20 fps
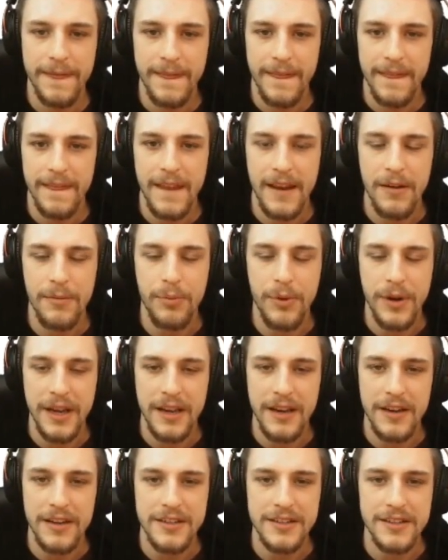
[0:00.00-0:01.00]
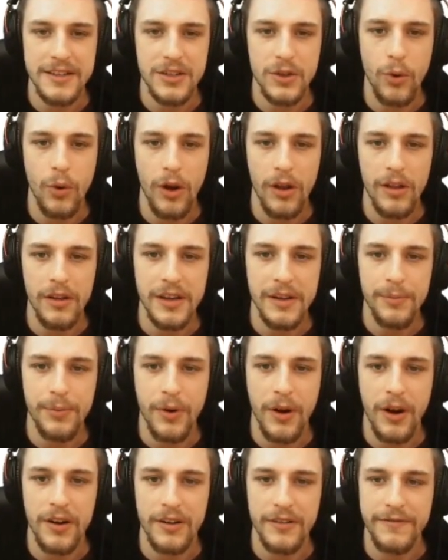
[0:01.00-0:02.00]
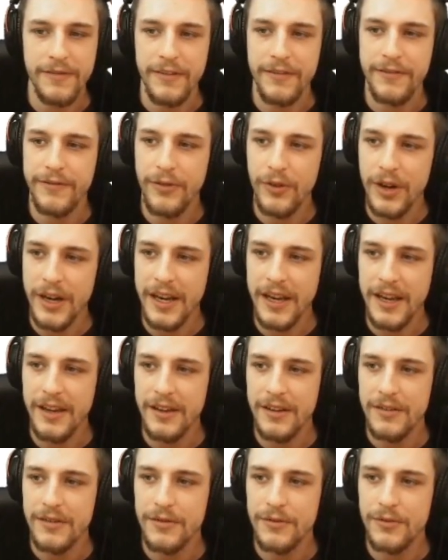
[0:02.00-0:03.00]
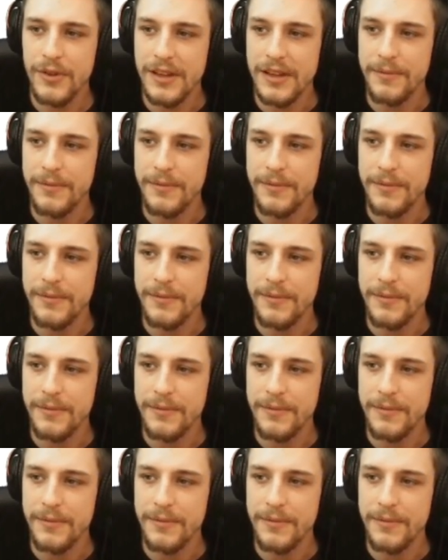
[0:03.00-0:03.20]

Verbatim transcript: They're bringing us this quality product for free, really